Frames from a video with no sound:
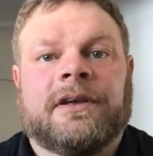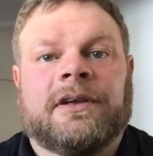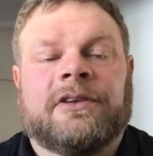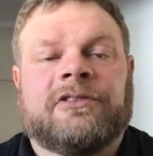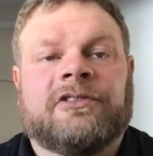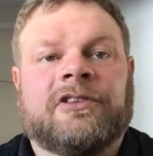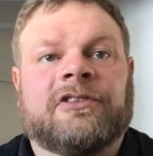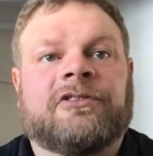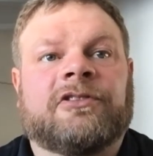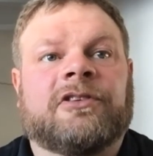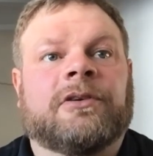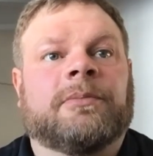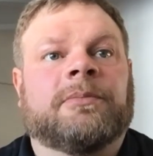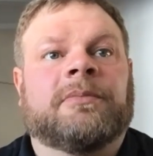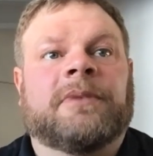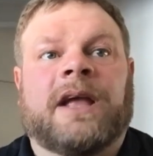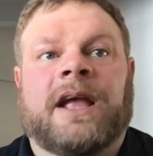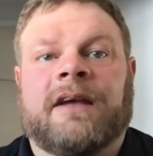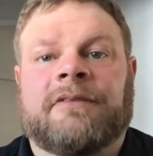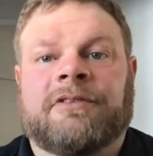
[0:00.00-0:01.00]

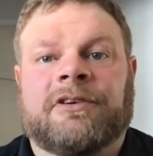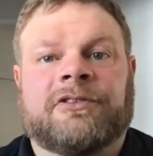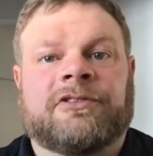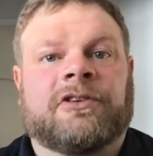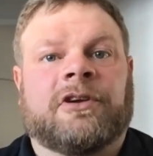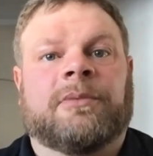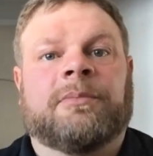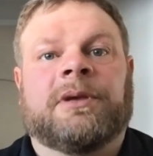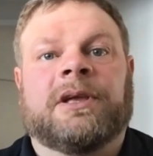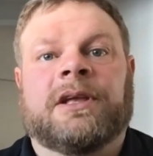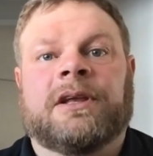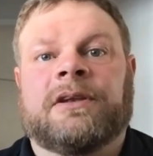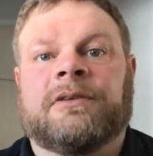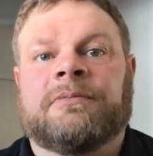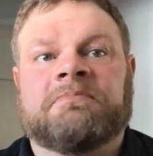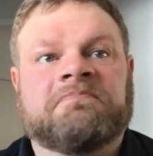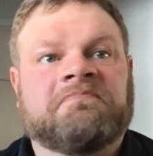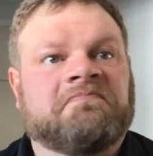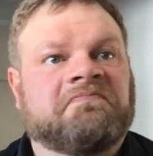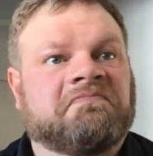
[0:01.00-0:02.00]
system, have us come in,